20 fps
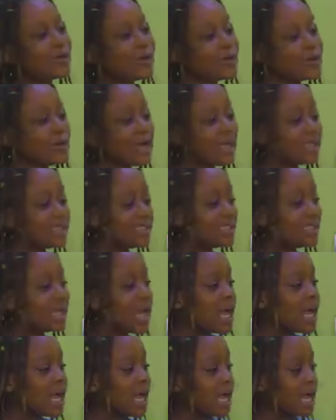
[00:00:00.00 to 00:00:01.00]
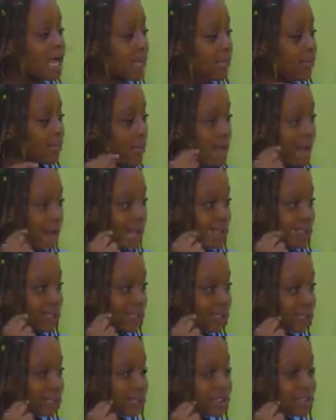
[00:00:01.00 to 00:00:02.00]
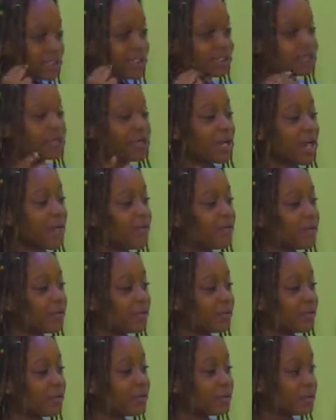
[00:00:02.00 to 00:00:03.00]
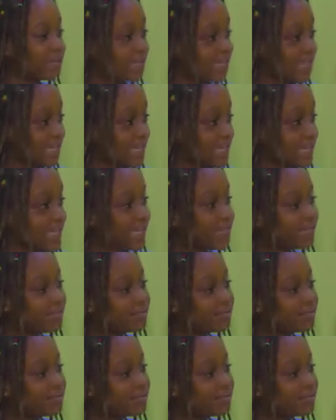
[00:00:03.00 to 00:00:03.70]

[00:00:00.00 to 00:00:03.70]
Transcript: can our tooth recover from decay?